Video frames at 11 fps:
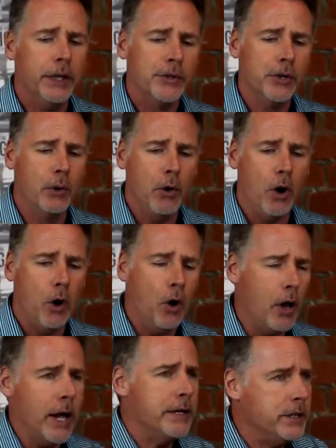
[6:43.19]
So,
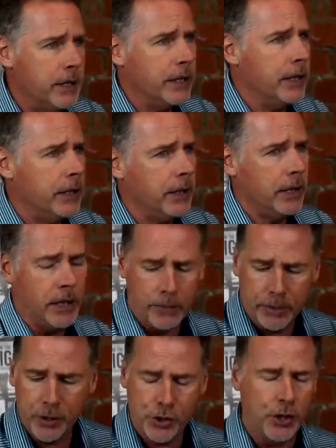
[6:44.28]
all I did, and
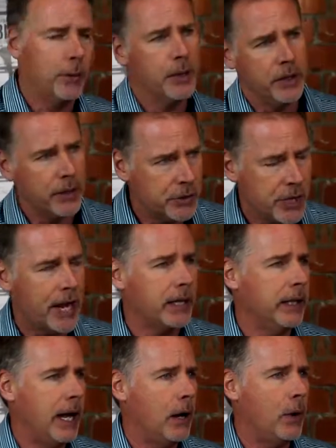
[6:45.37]
I'm going to share with you
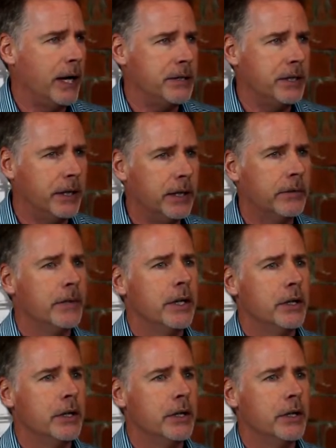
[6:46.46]
exactly how I did it,